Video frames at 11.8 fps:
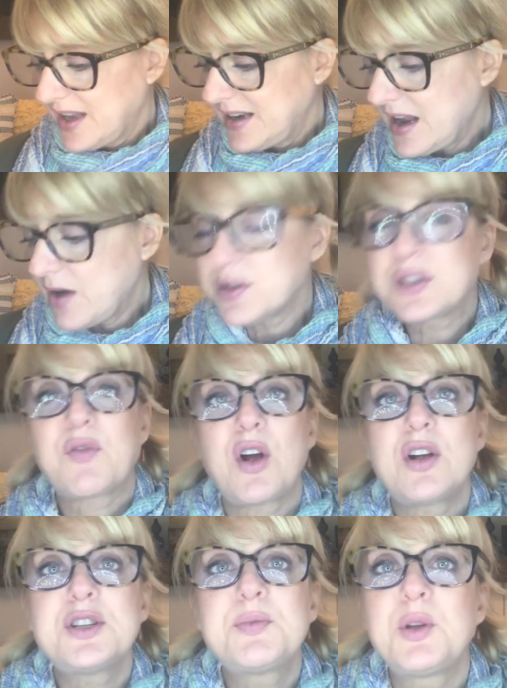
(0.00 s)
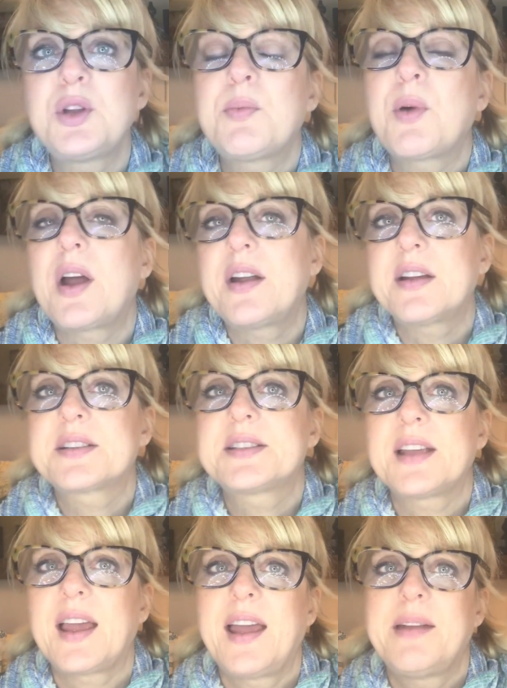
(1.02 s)
Now, as far as beauty products
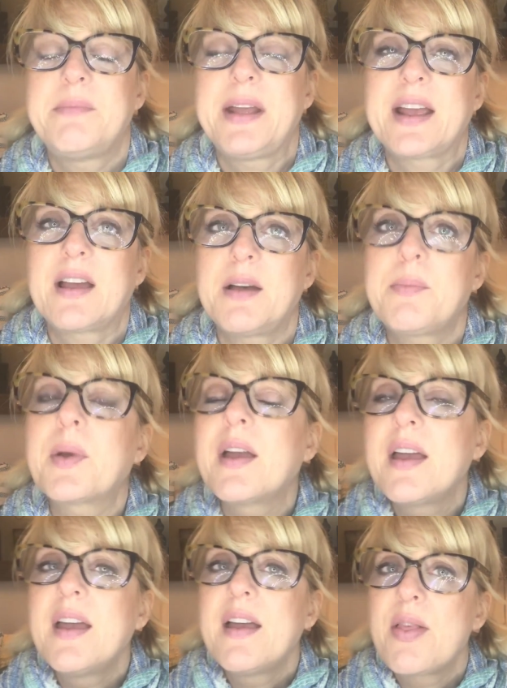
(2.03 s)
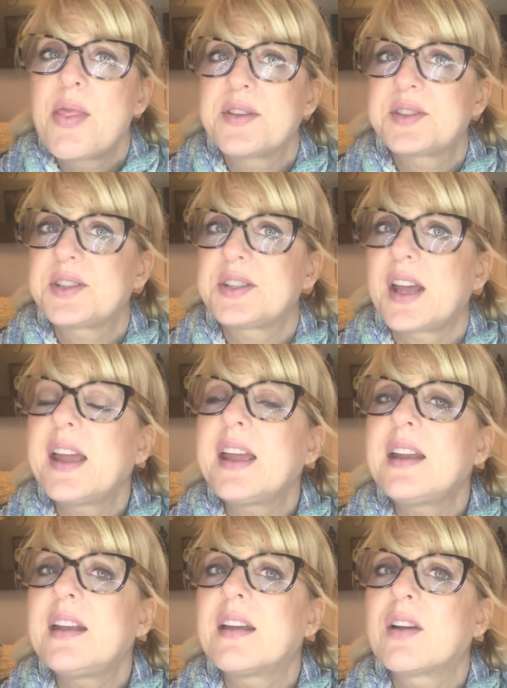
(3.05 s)
and makeup, the
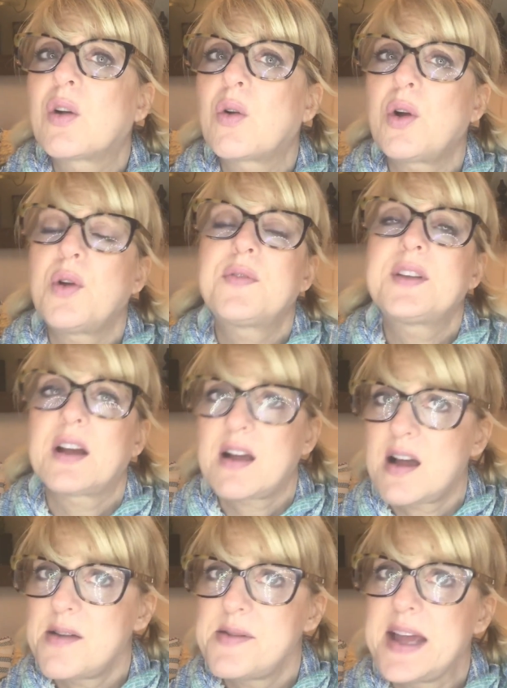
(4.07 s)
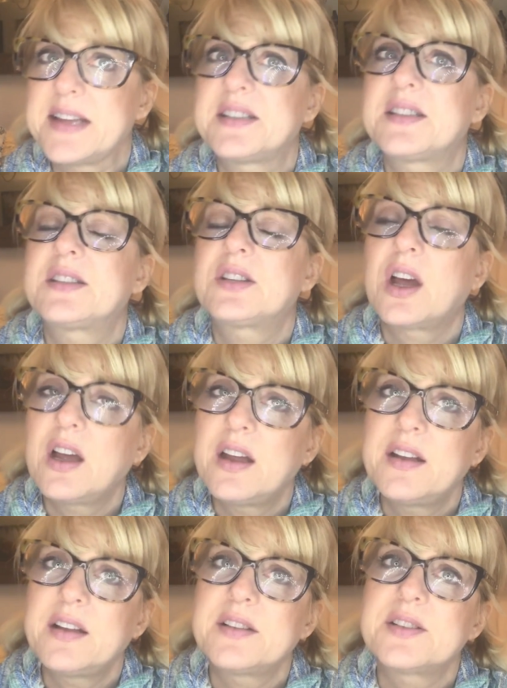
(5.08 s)
site grove.com has
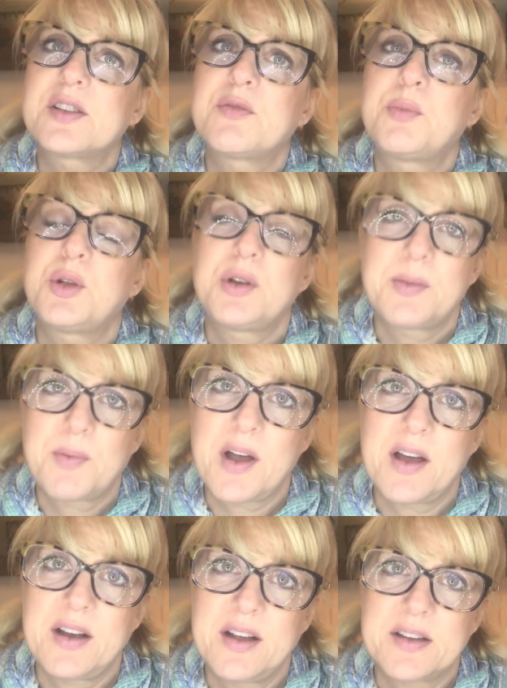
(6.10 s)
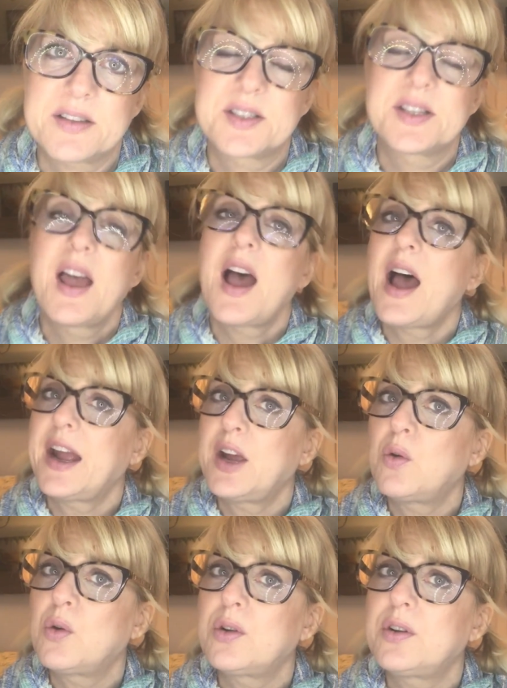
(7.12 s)
tons of beauty products. I
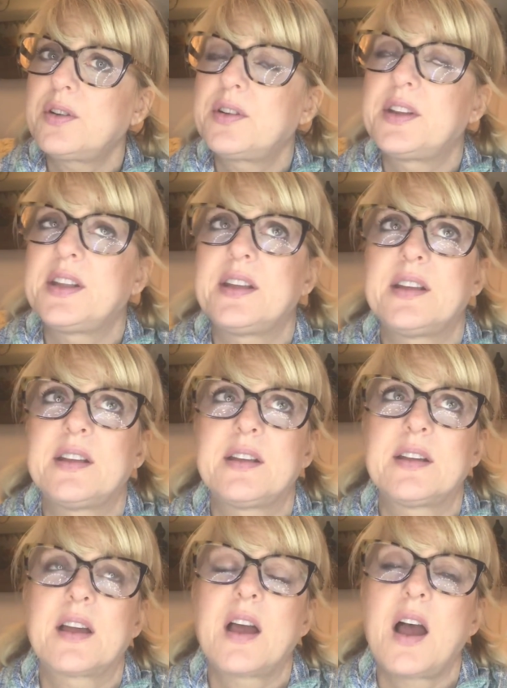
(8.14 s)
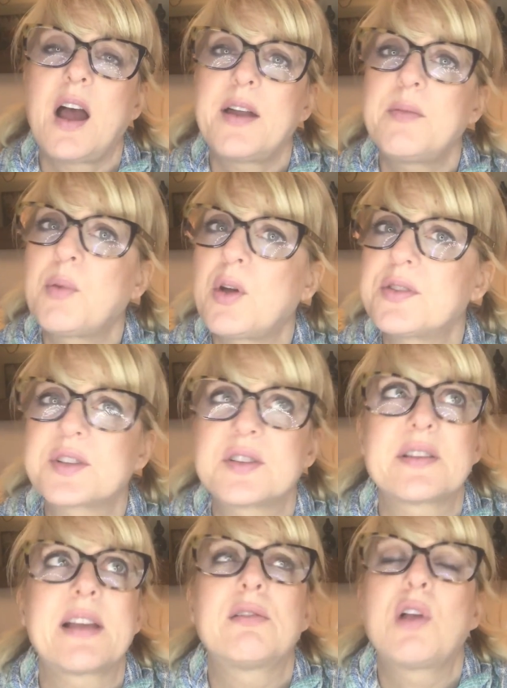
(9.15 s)
ordered the cotton balls
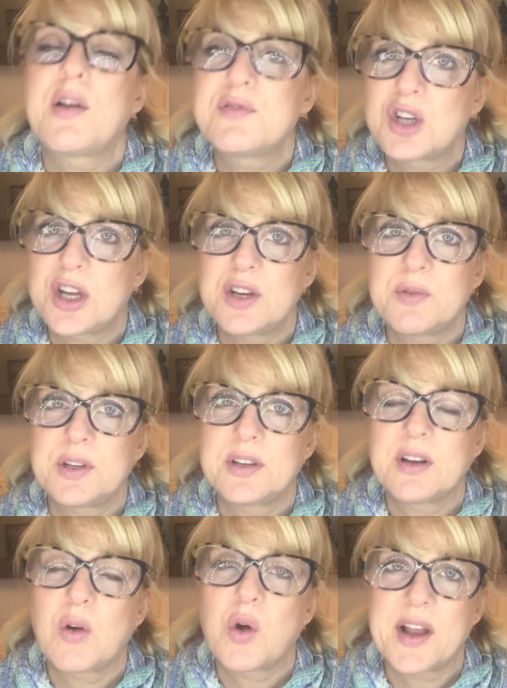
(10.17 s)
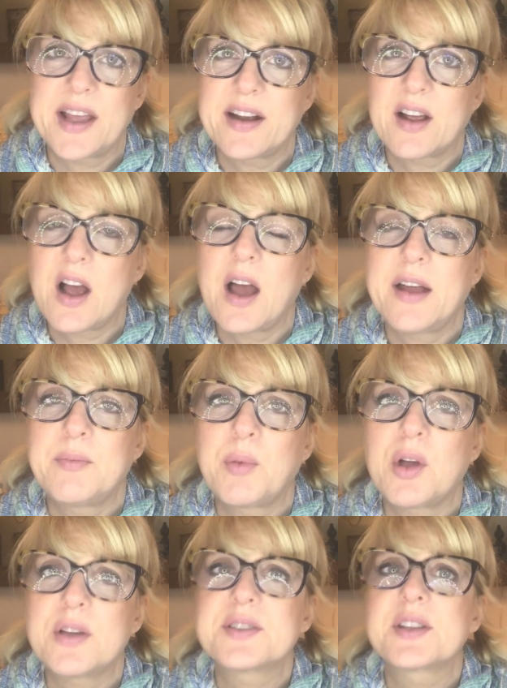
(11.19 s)
because I love genuine organic cotton
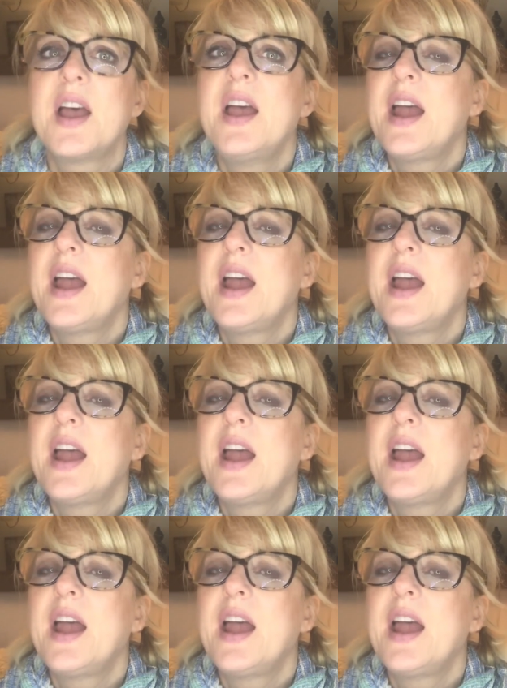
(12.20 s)
balls.